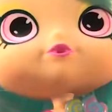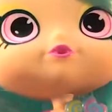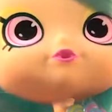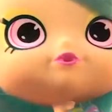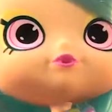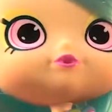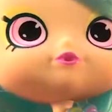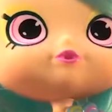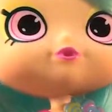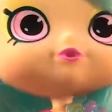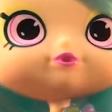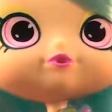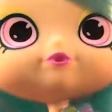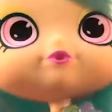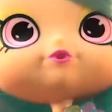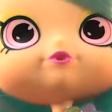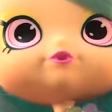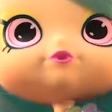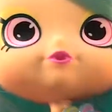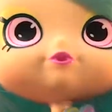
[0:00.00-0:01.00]
and stuff.
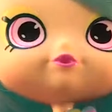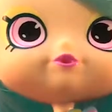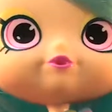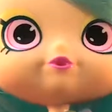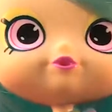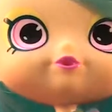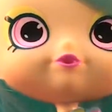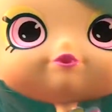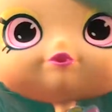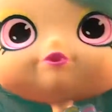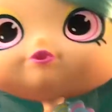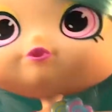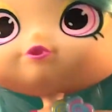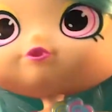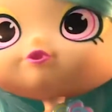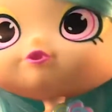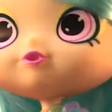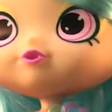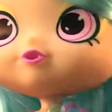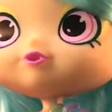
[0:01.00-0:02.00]

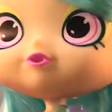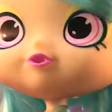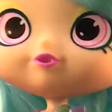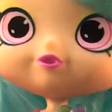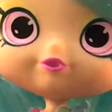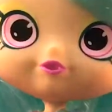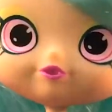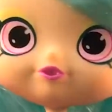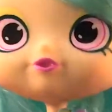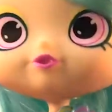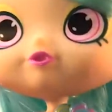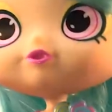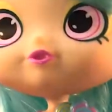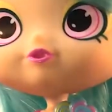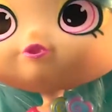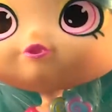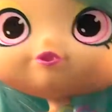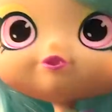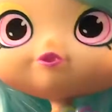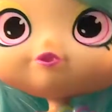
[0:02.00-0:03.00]
And yeah, her
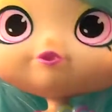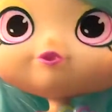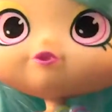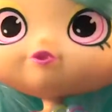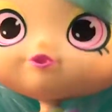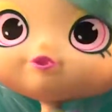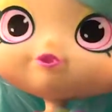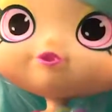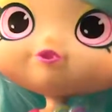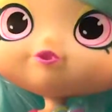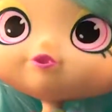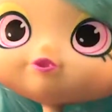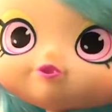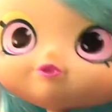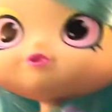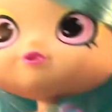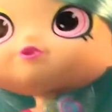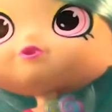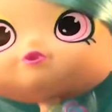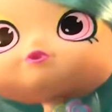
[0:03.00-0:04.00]
arms are a bit bendy,
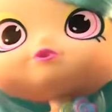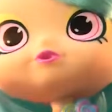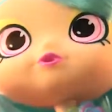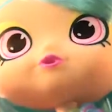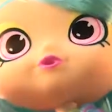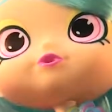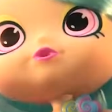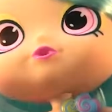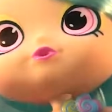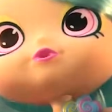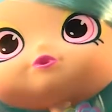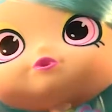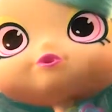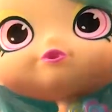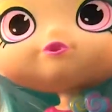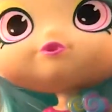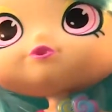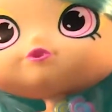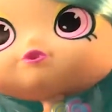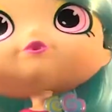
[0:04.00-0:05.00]
which is kind of freaky,
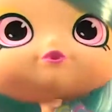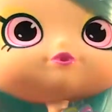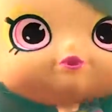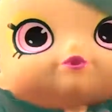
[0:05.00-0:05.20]
but